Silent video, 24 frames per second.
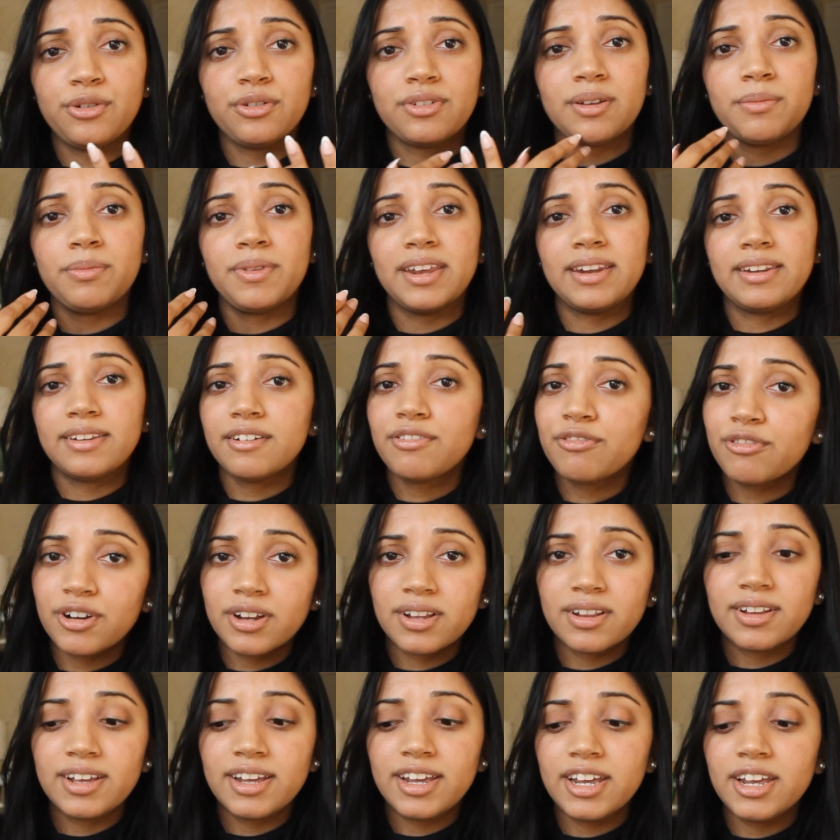do something
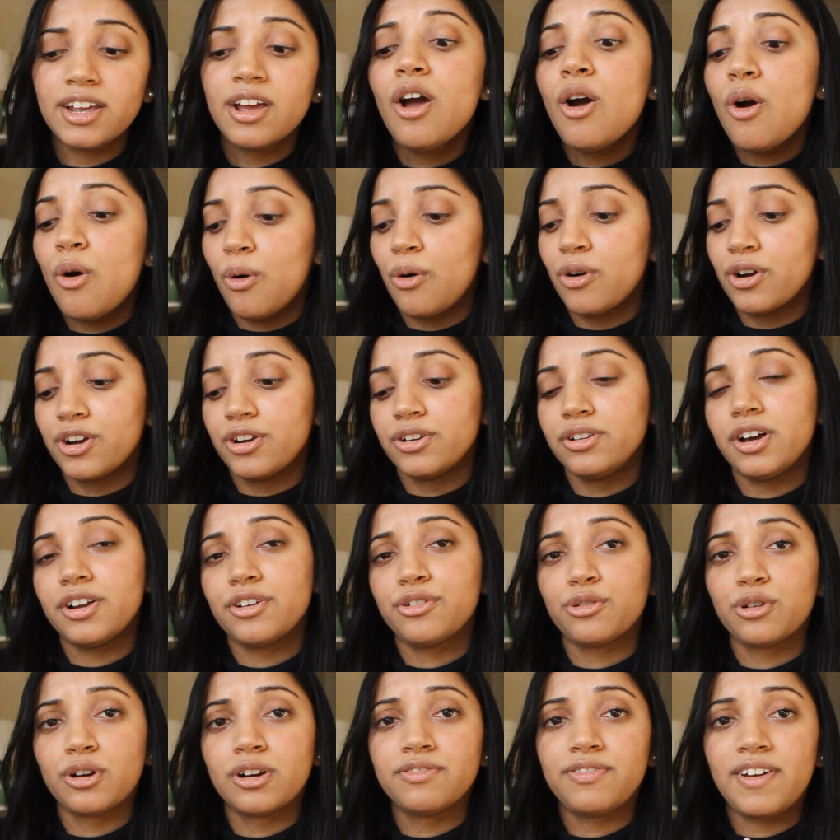differently, or you're not
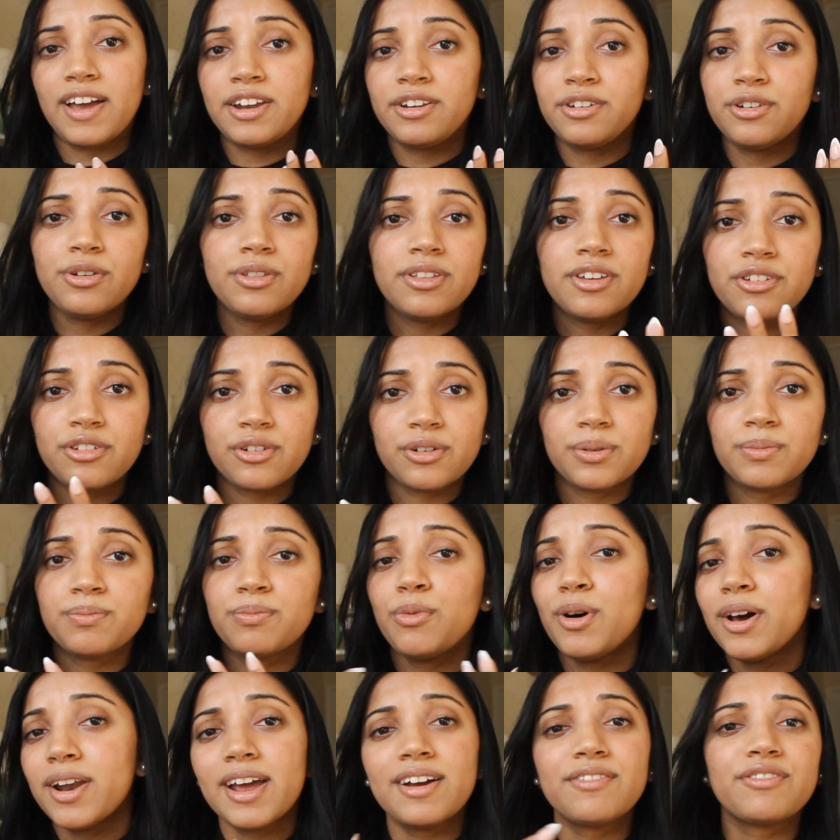sure if I do this or
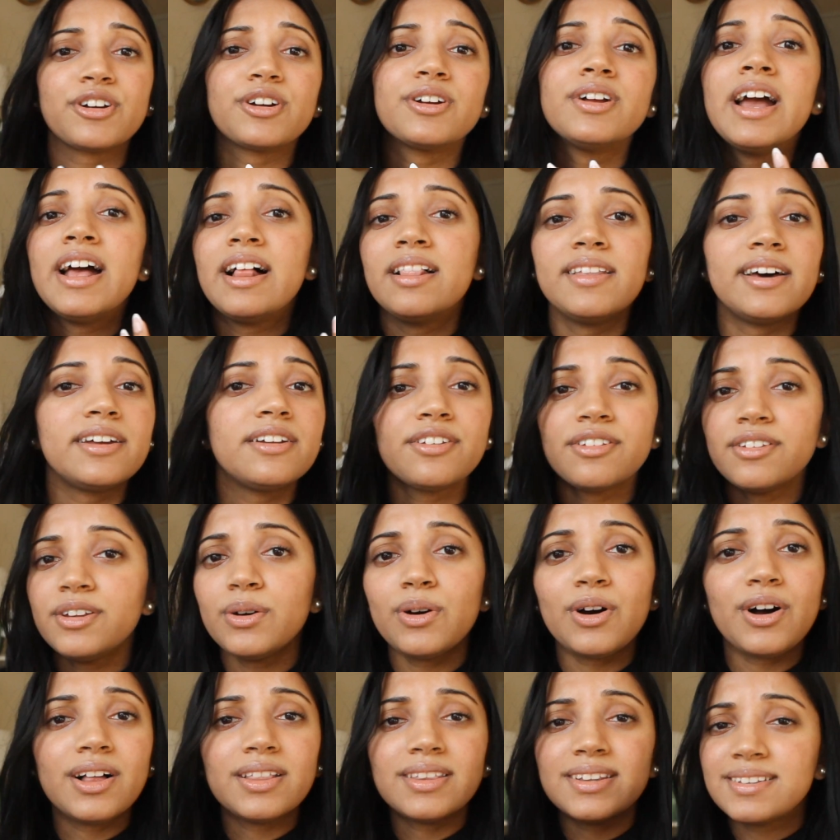whatever, let us know
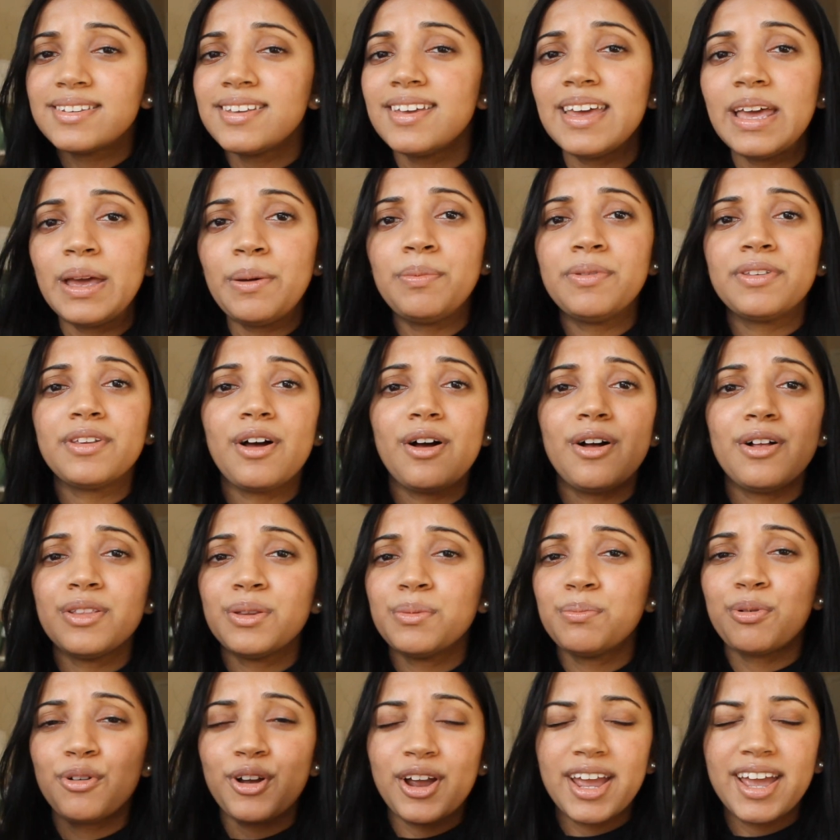all the tips, all the
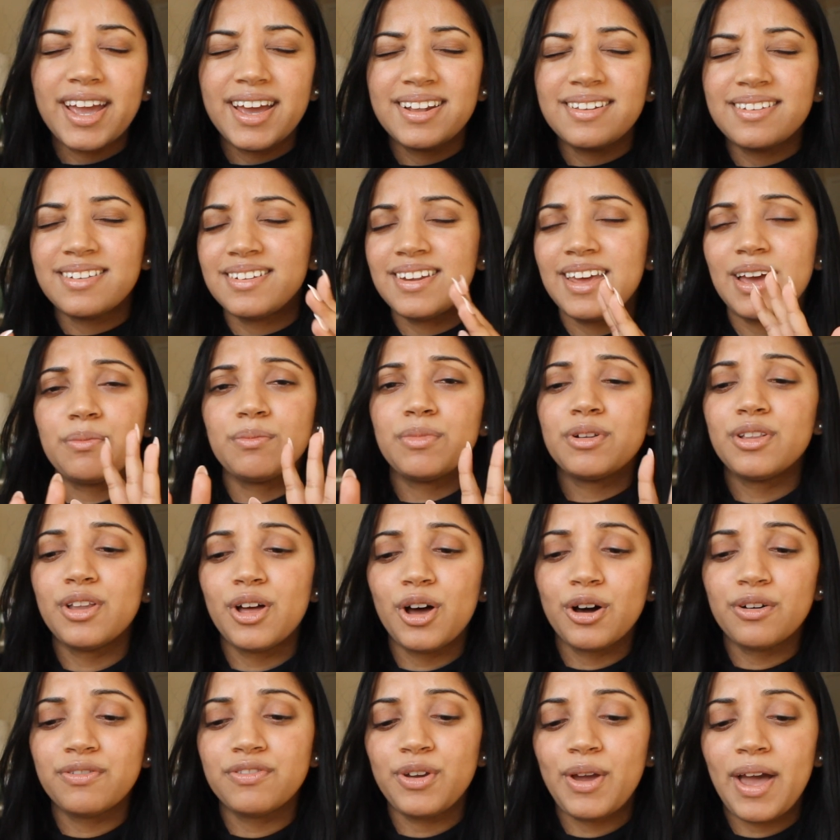brands down
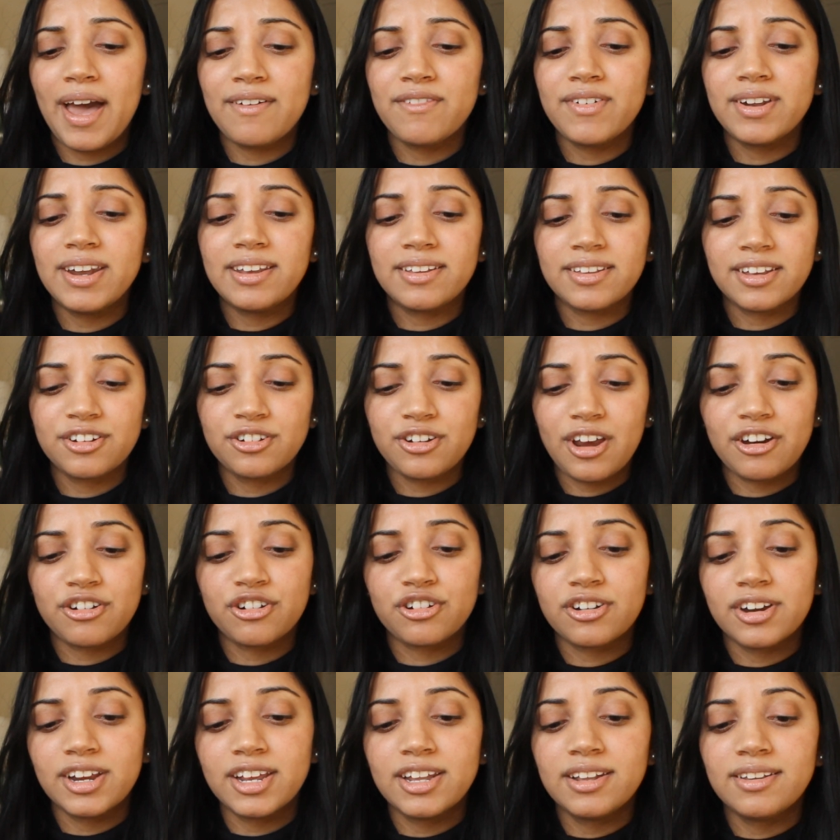below if you have any
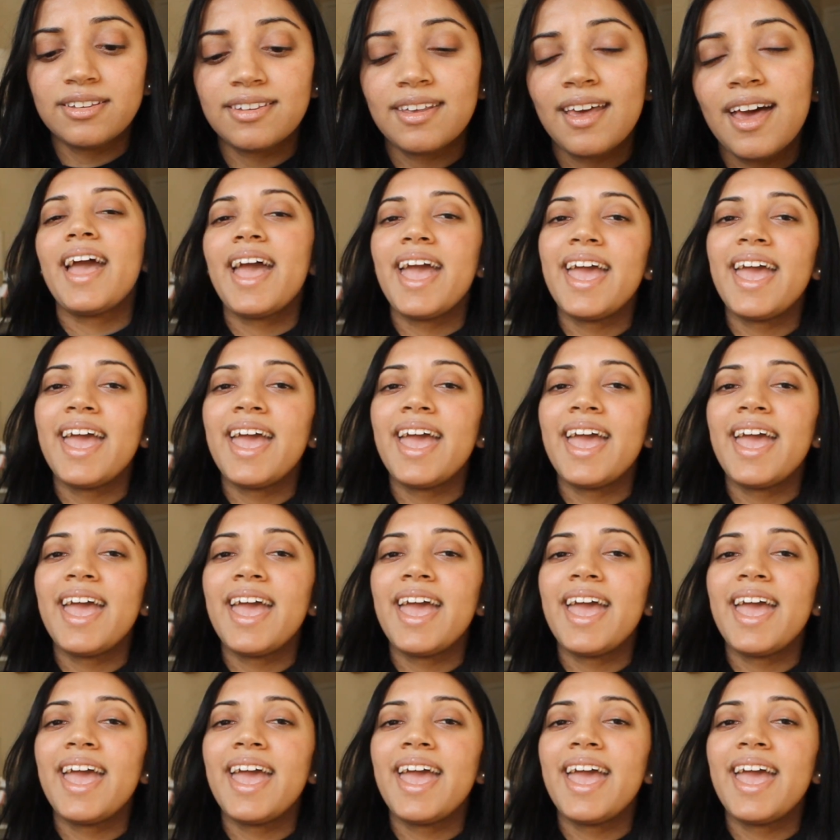suggestions.